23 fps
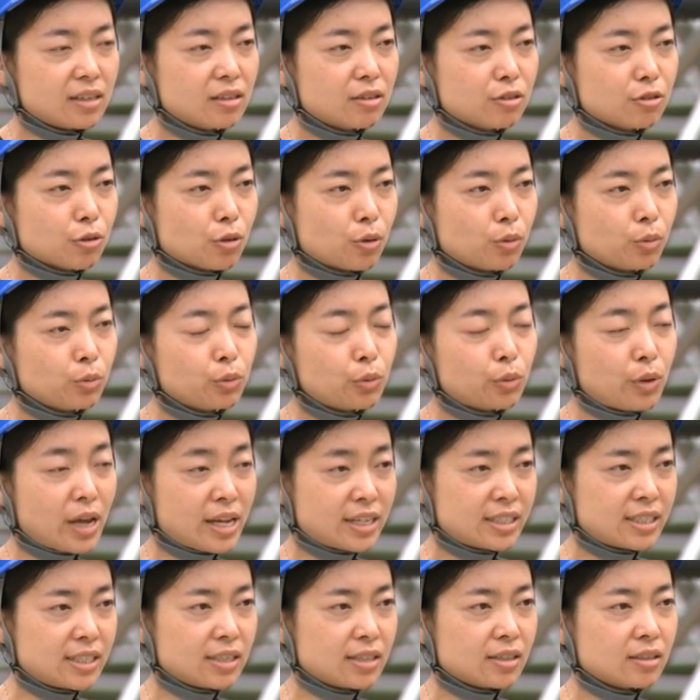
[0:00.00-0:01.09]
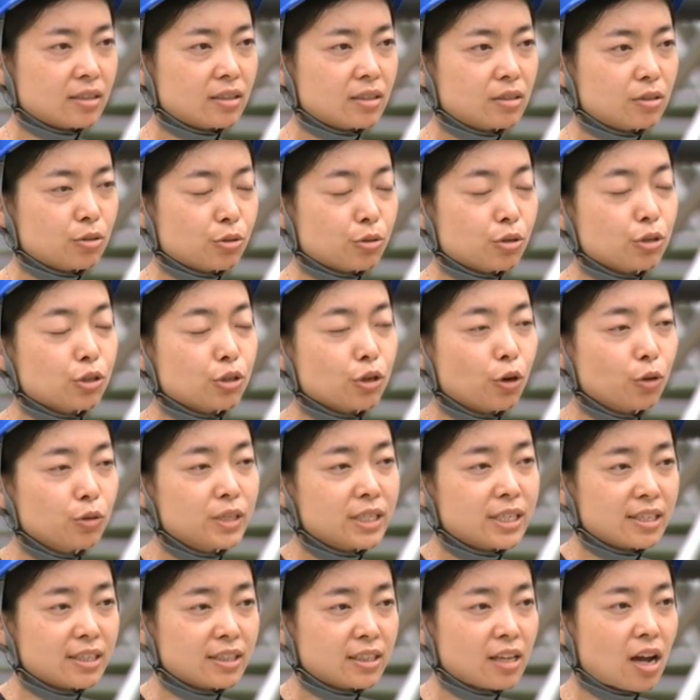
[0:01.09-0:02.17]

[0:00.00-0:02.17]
from spherical to parabolic,